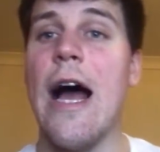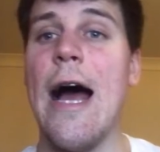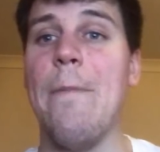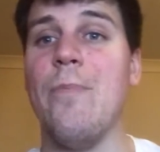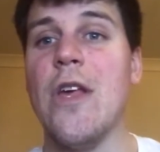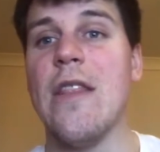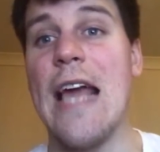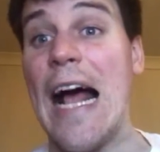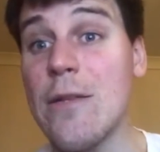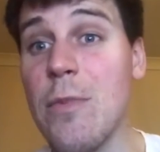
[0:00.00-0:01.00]

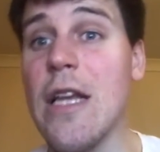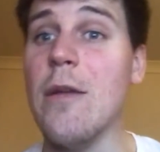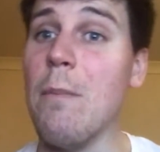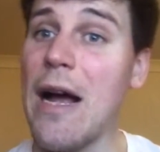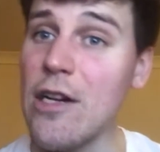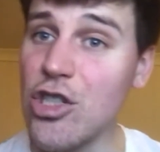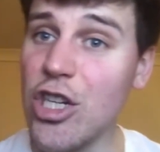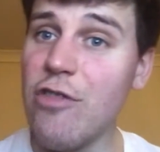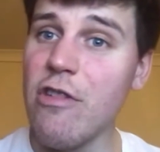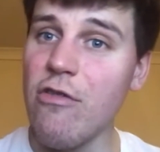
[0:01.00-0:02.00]
the admin, the
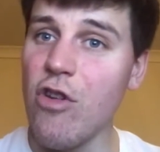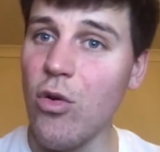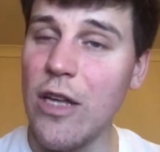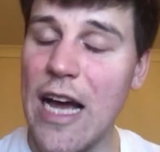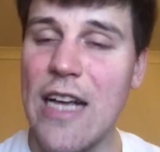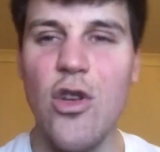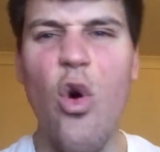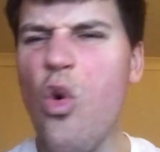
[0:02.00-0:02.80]
managerial role he has,